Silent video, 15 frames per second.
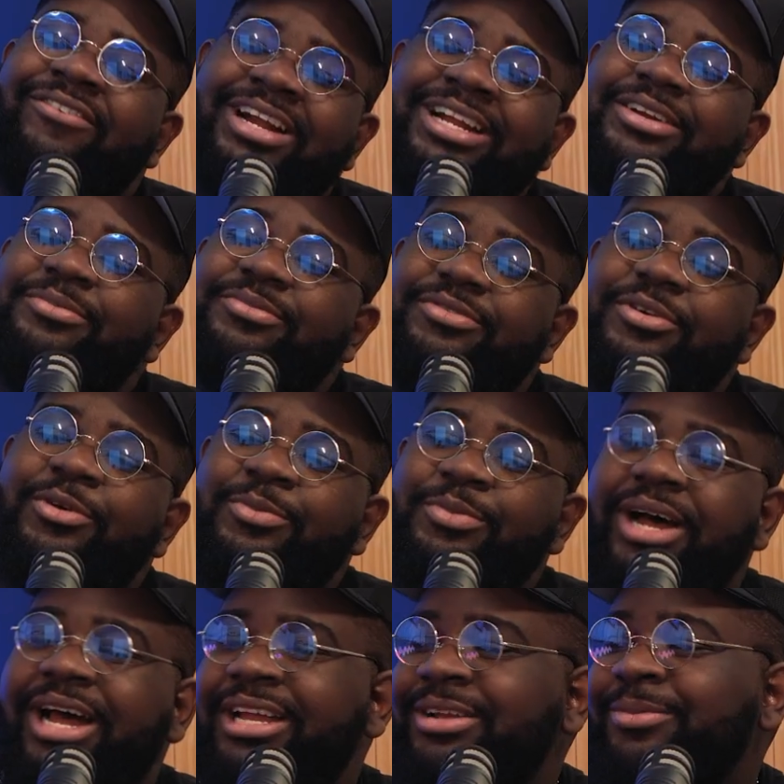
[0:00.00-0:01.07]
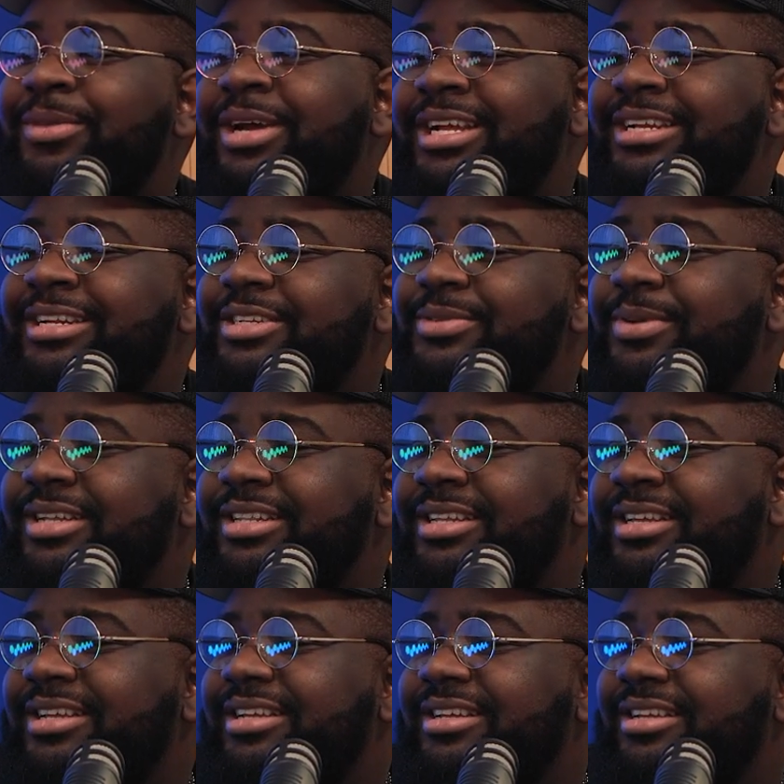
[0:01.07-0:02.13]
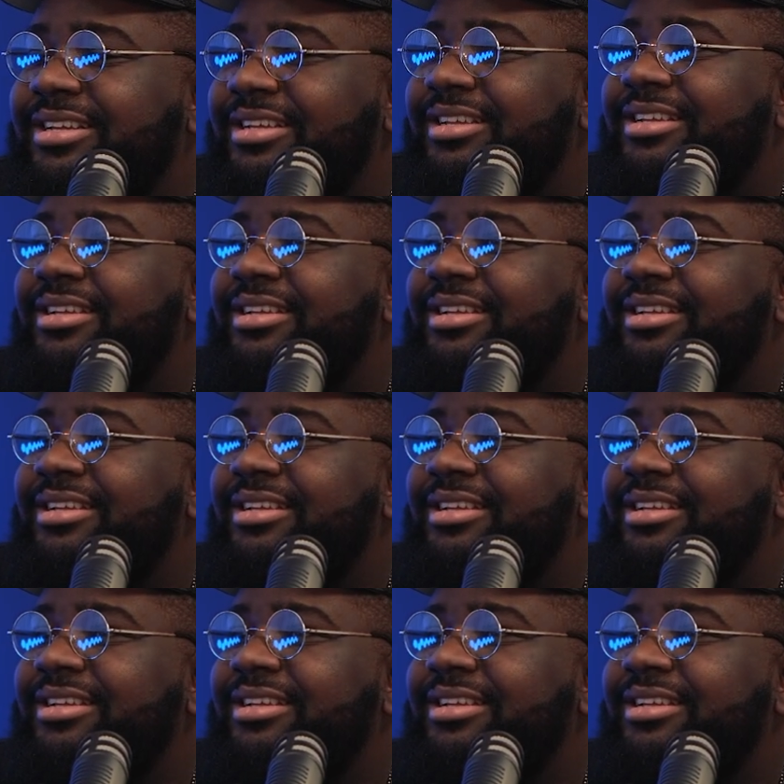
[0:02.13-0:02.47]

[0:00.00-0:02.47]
random foam behind your mic. It's, a, it's an acoustic it. foam.